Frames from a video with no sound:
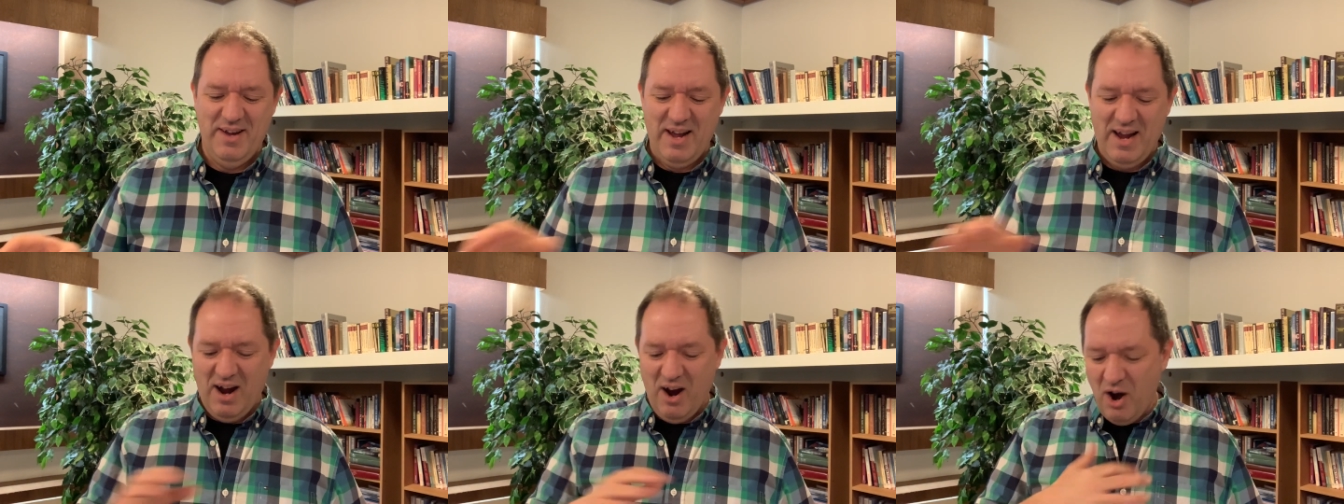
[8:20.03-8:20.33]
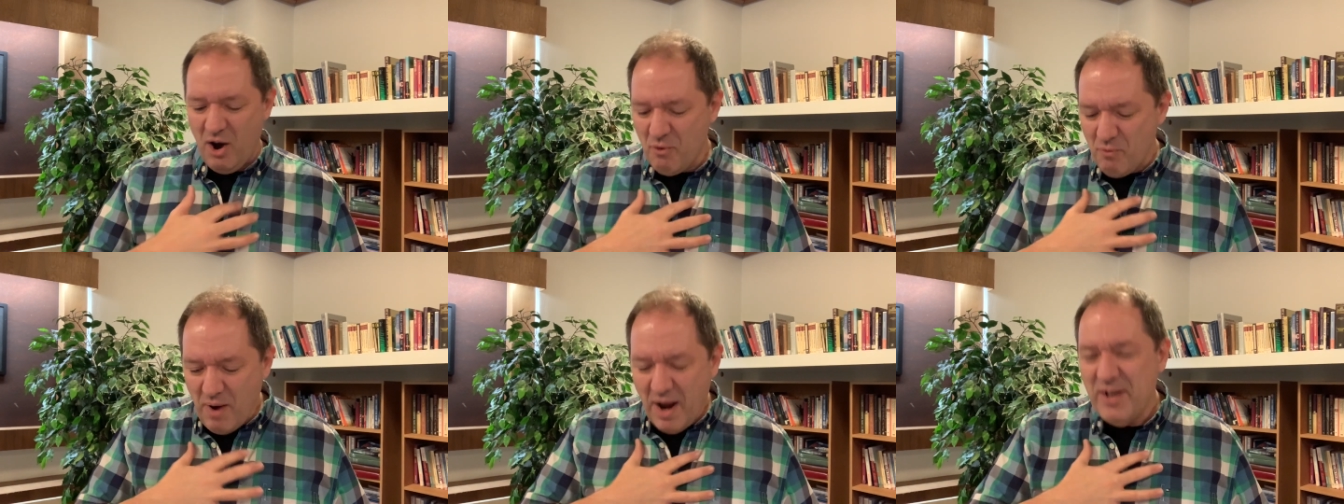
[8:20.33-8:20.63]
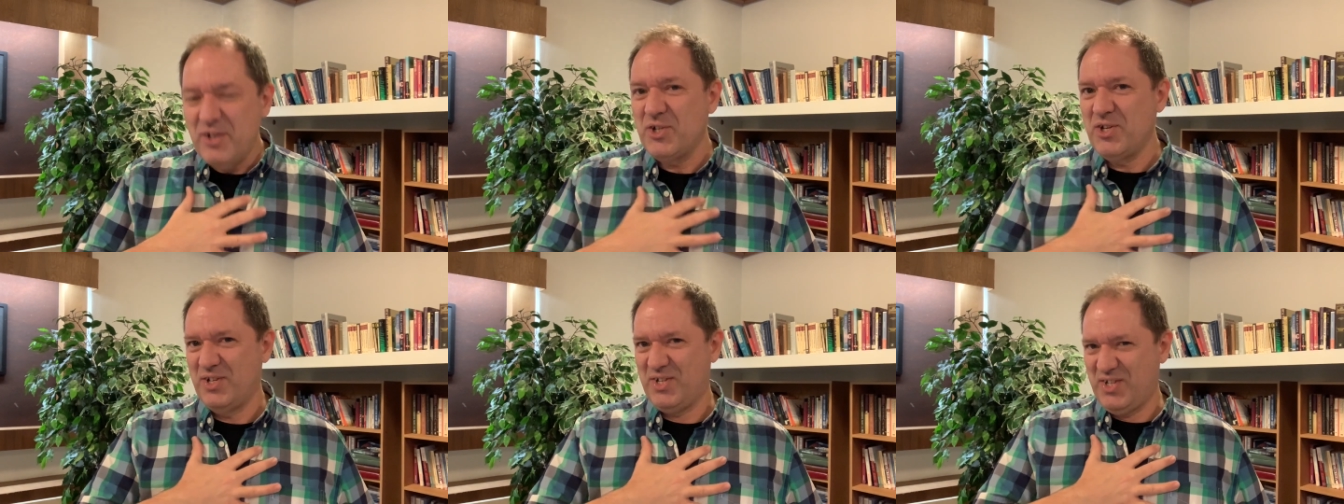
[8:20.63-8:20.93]
Our
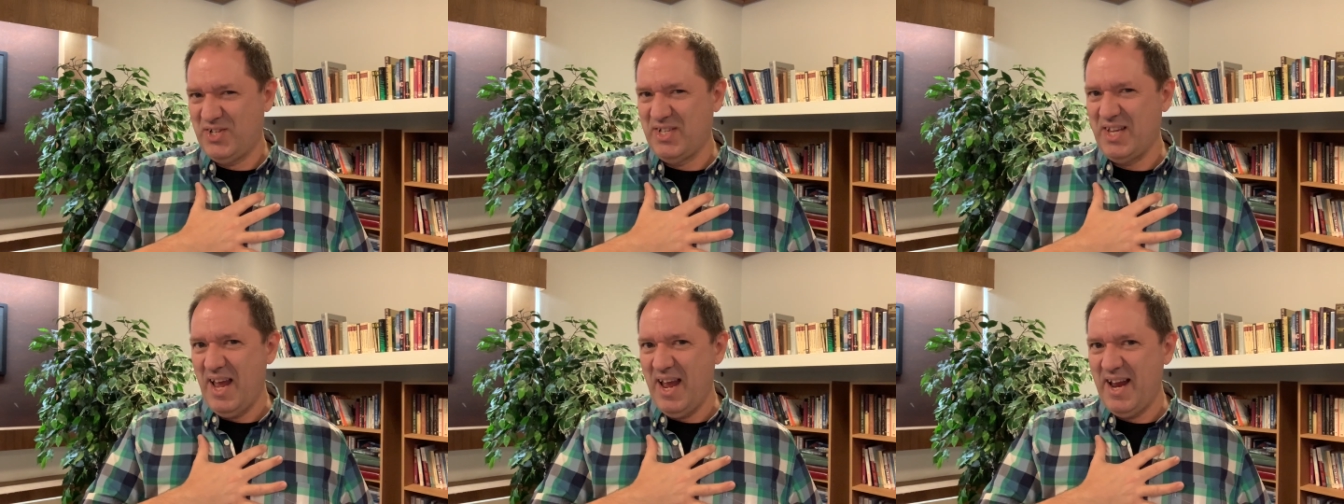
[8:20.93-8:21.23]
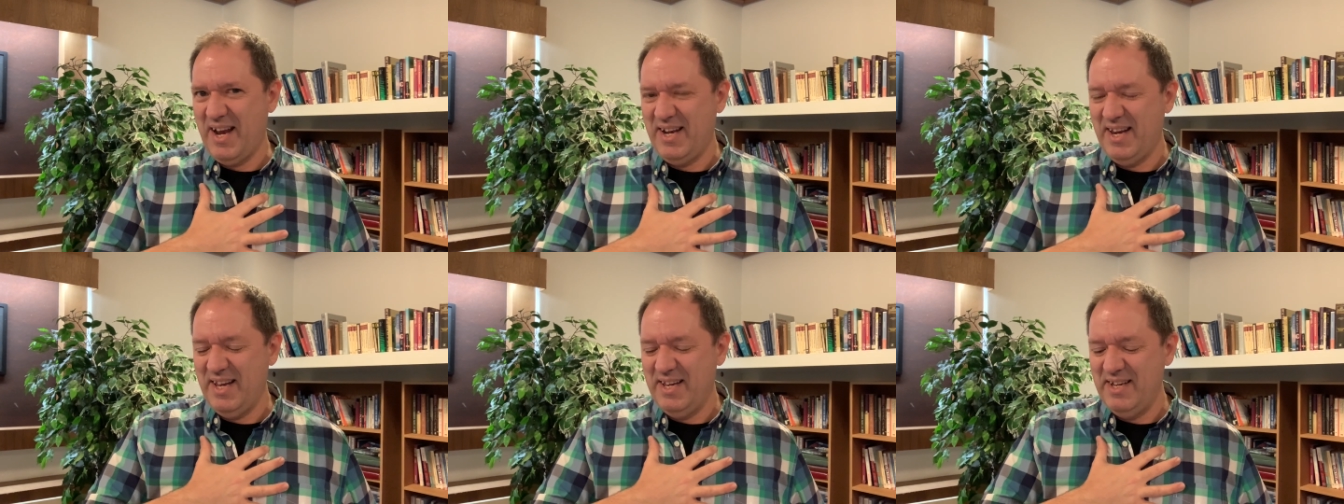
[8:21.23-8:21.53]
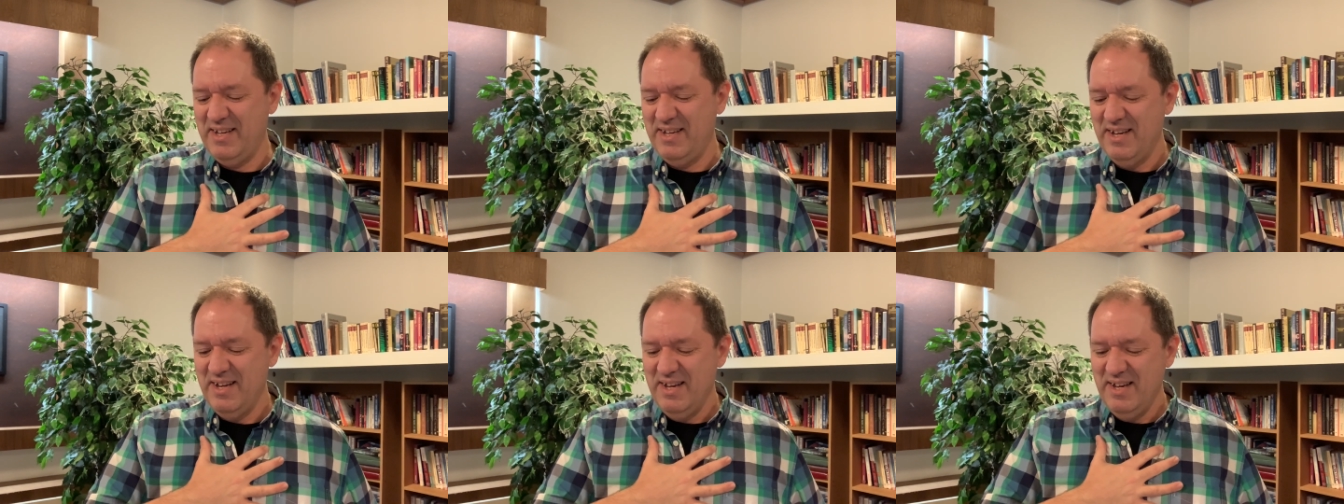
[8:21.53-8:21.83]
righteous
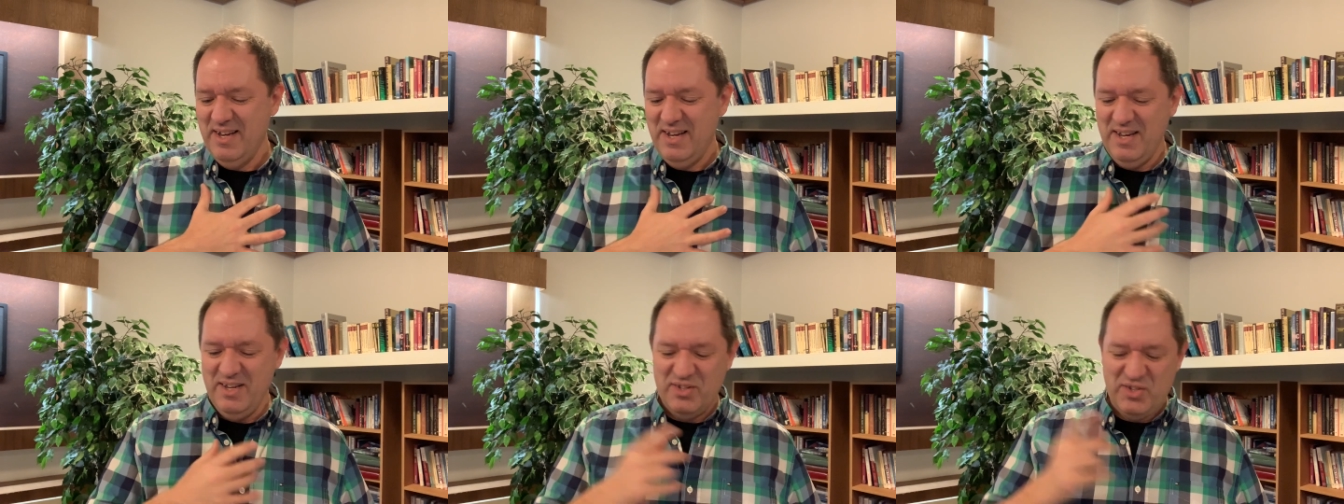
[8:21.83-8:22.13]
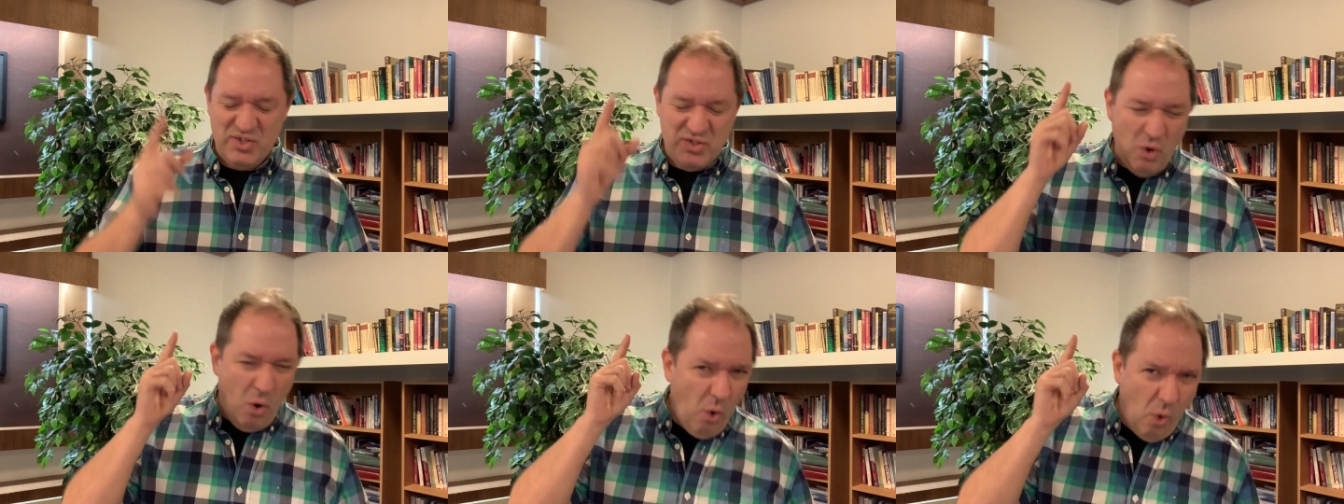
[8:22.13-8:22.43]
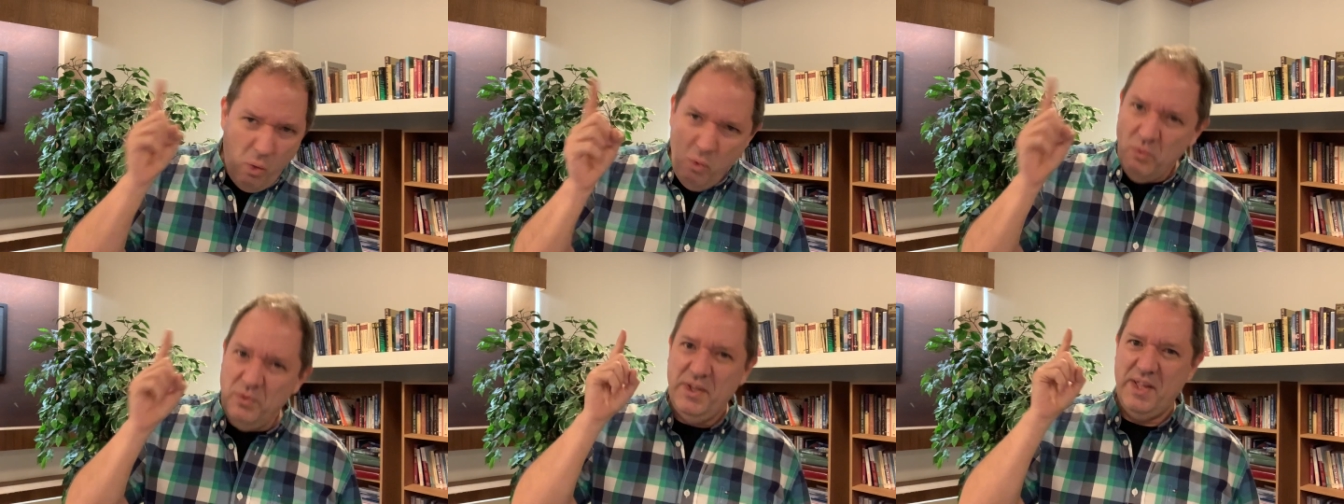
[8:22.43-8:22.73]
standing is
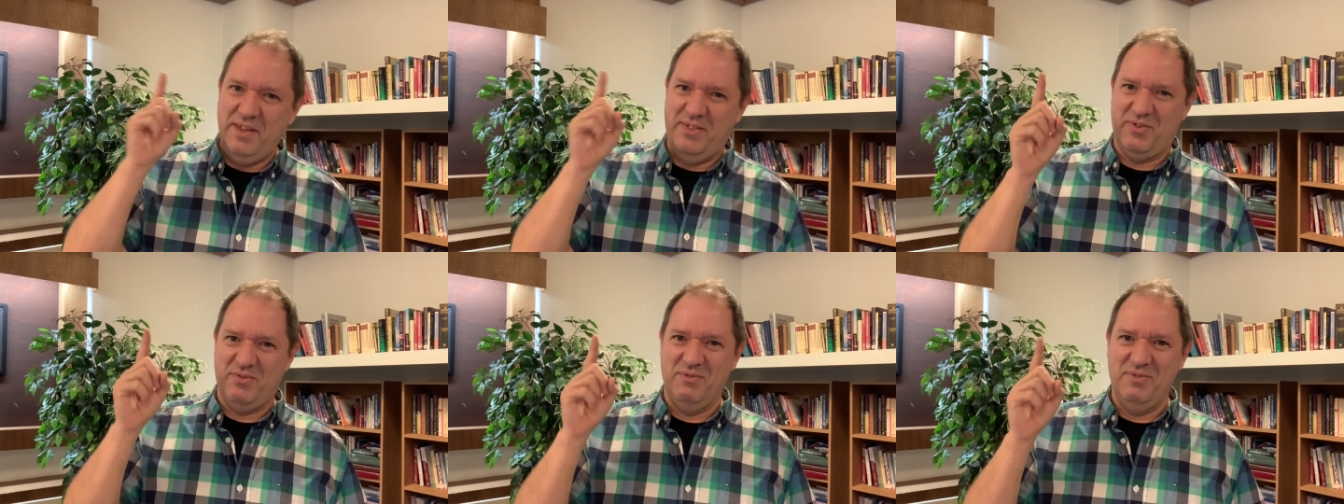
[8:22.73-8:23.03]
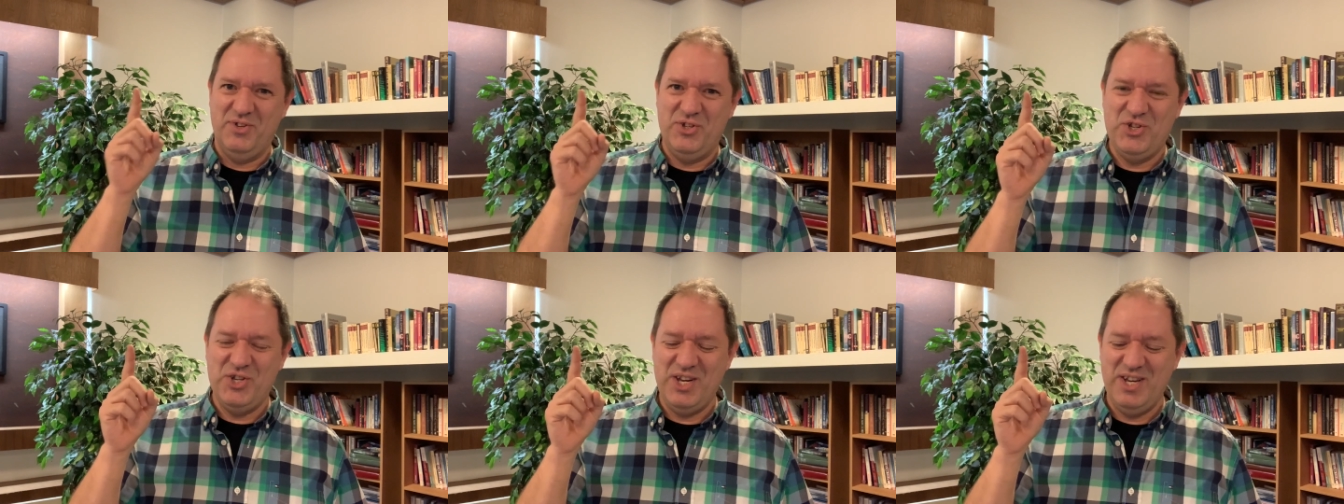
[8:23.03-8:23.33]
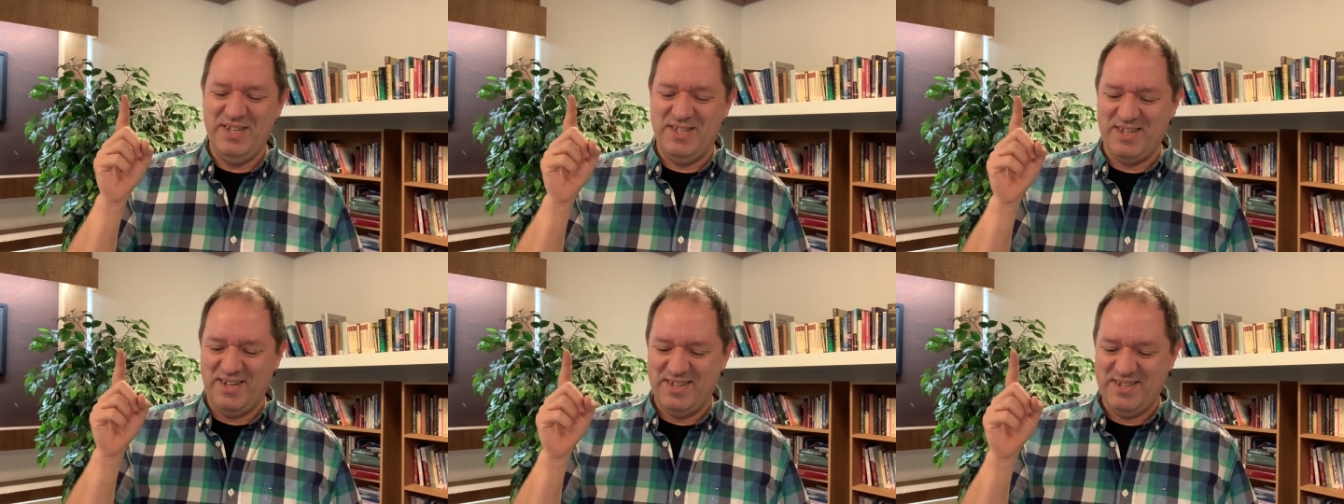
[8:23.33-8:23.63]
only through
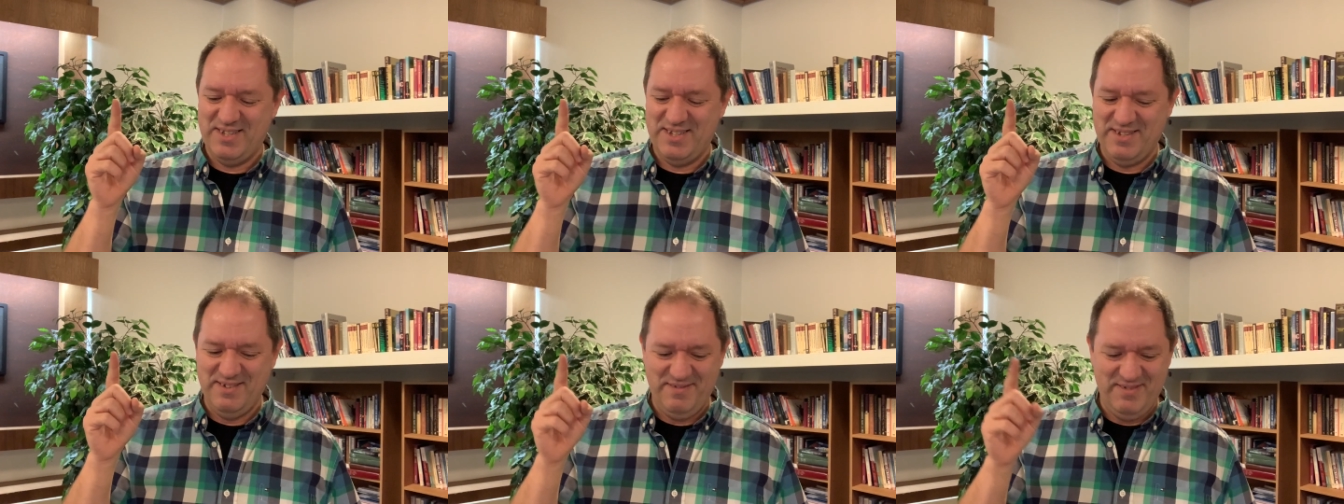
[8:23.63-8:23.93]
Jesus.